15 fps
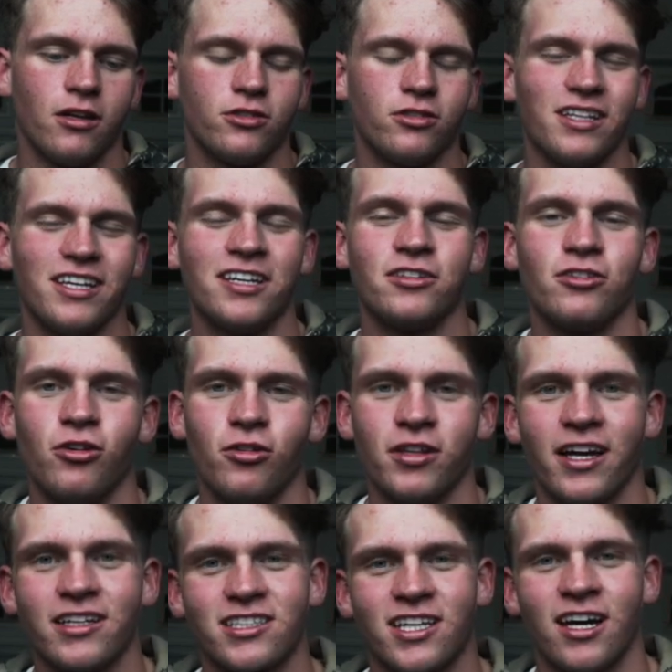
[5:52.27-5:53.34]
So the end goal,
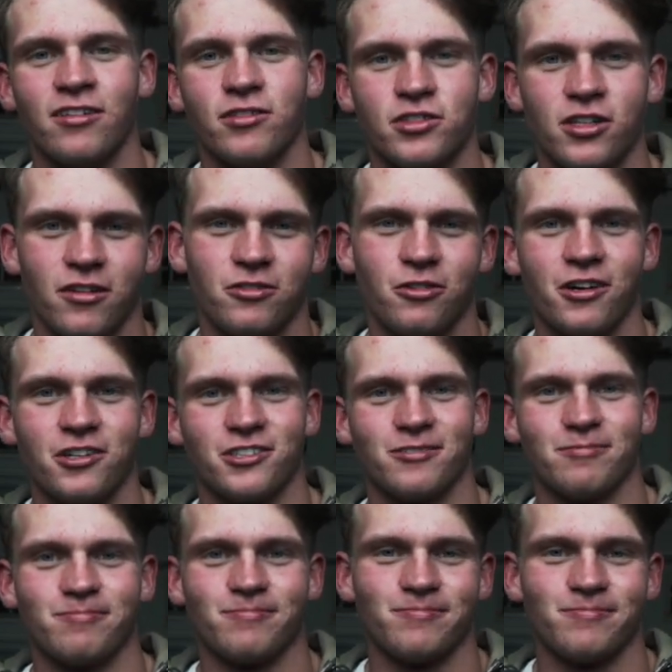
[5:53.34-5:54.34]
that's kind of a tough question.